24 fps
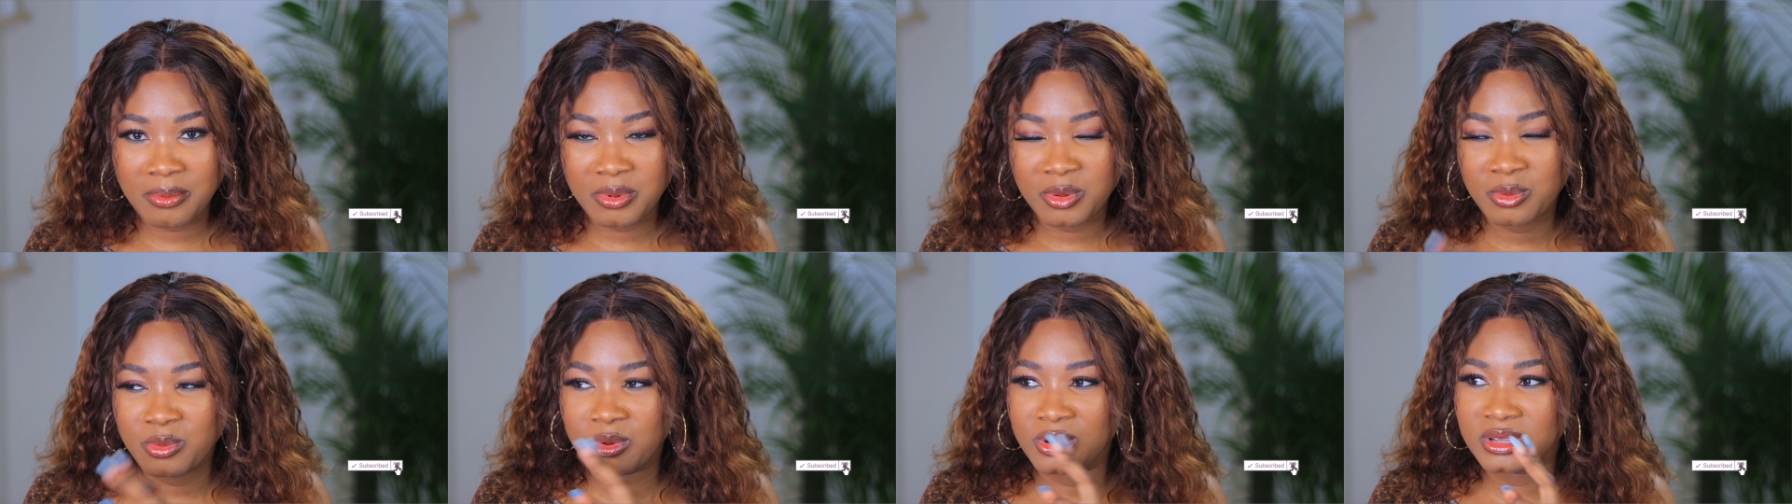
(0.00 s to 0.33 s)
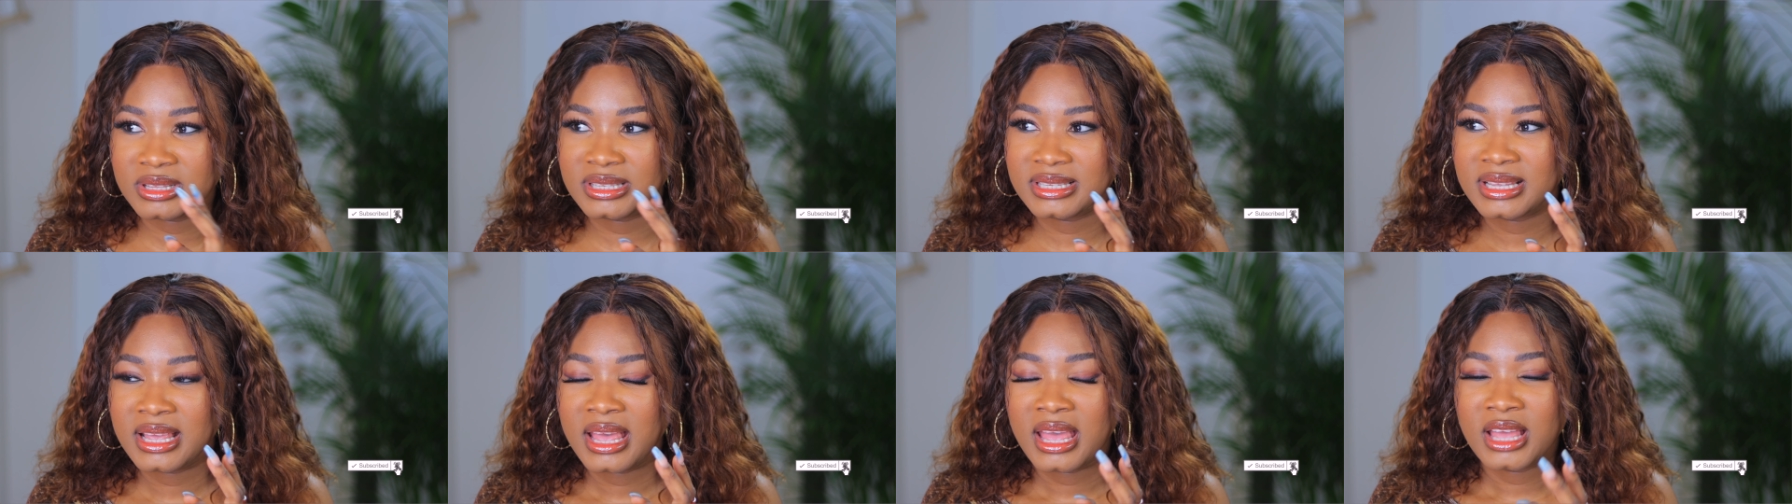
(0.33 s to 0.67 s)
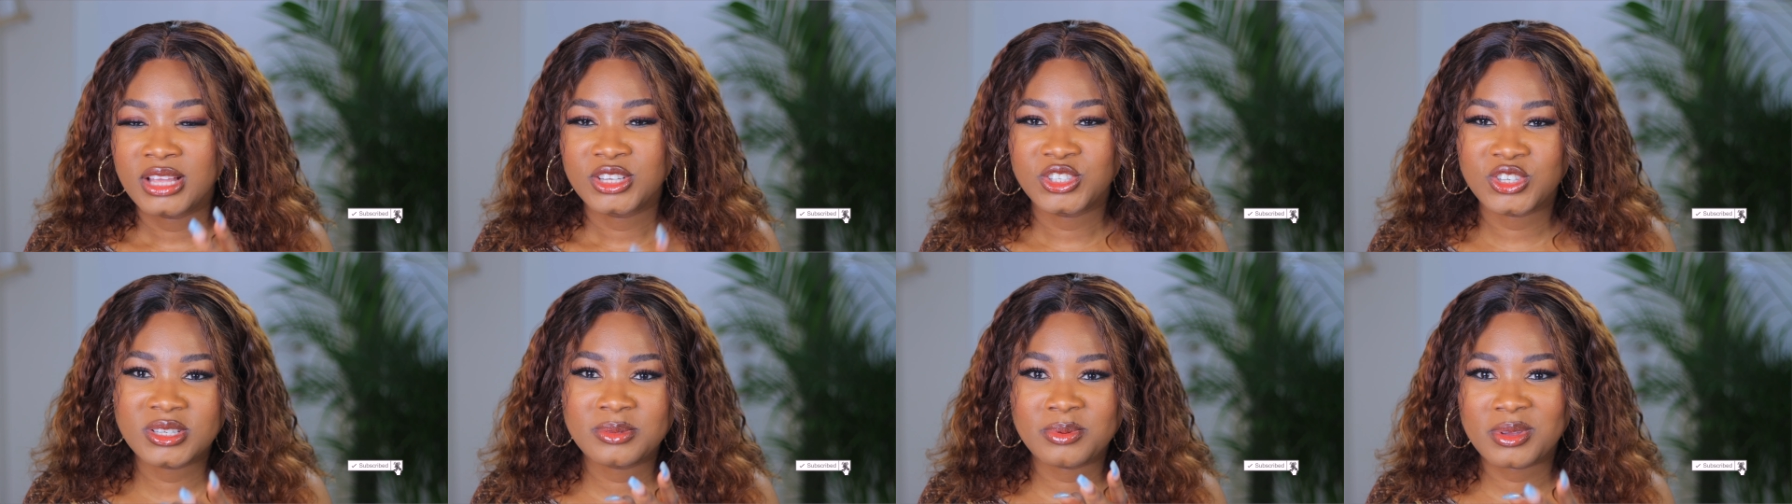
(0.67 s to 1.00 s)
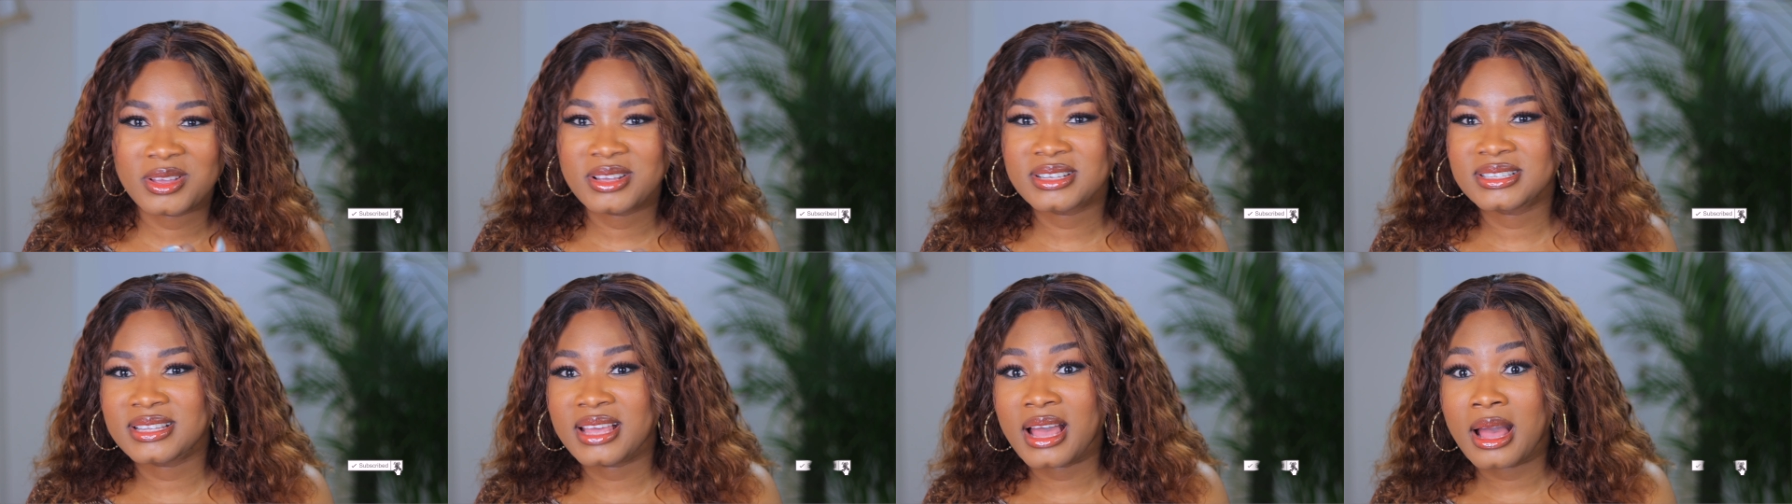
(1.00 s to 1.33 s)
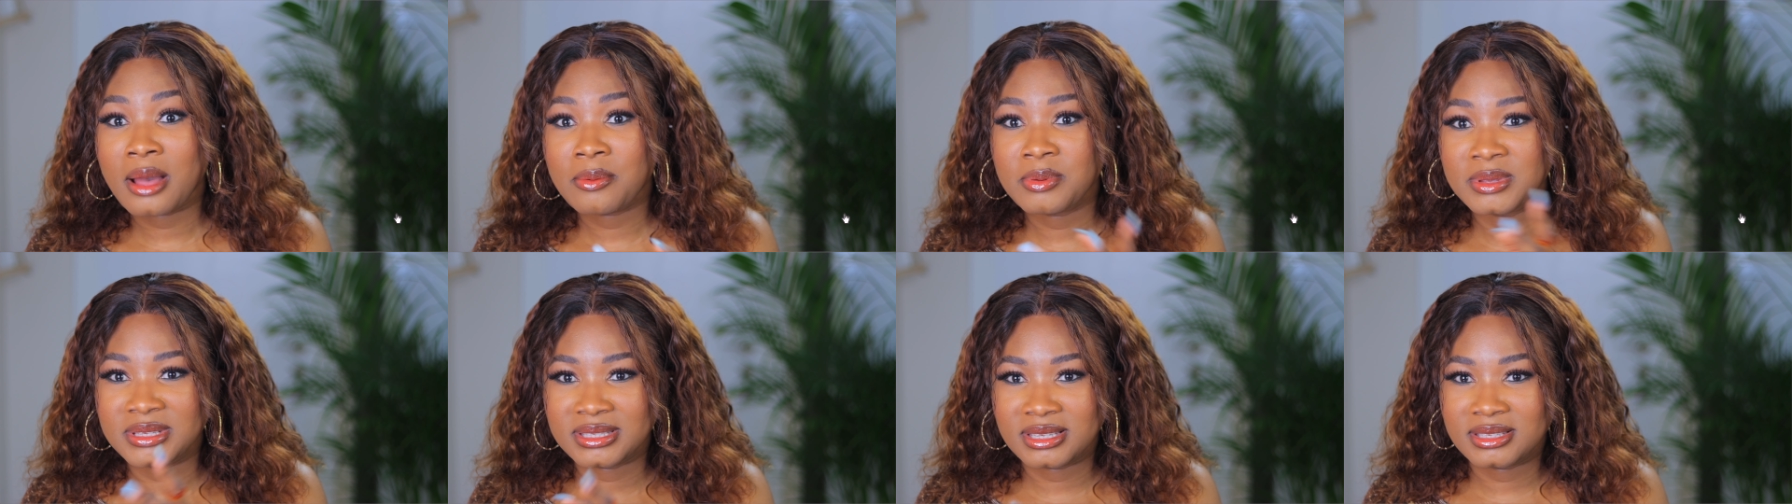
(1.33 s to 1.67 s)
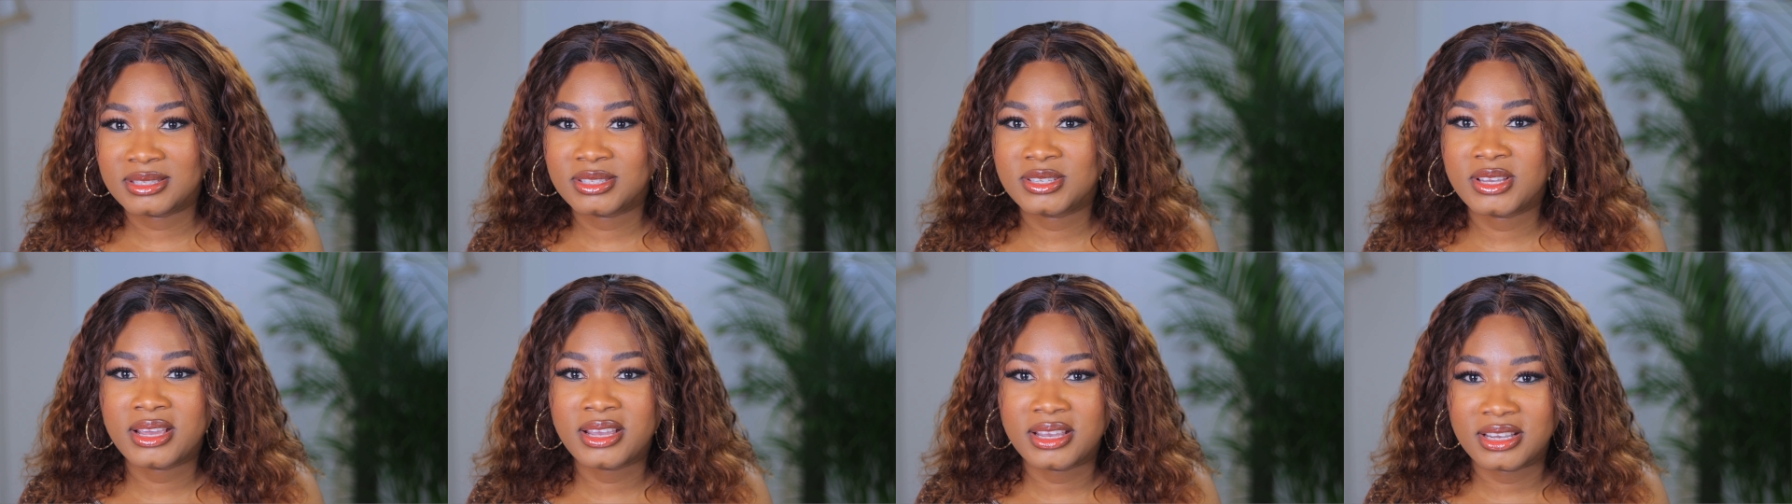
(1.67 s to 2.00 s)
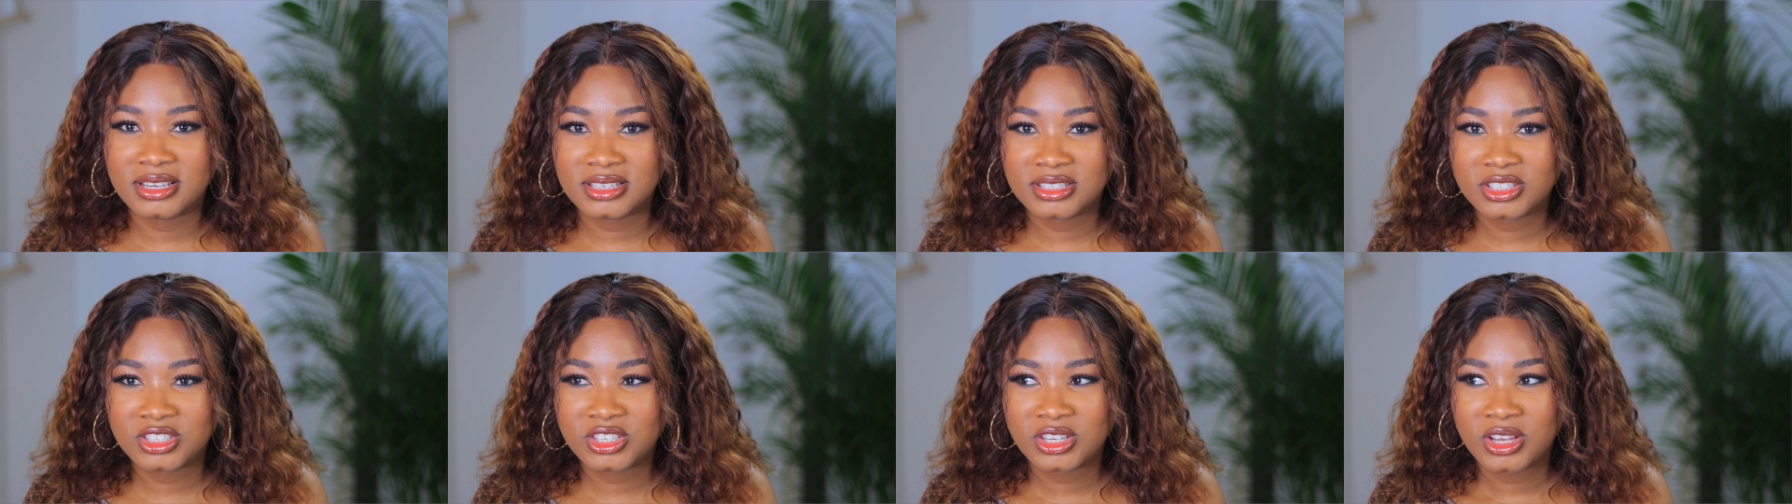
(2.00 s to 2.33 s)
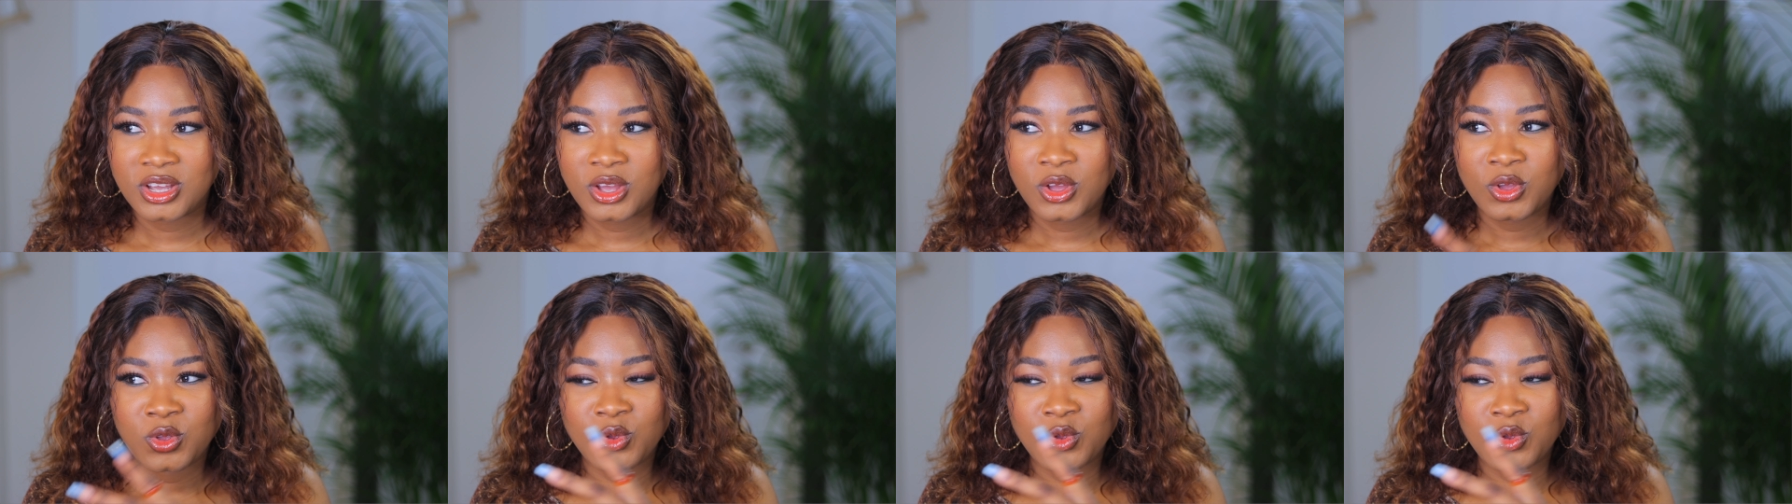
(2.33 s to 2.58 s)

but just because the app is in Turkish,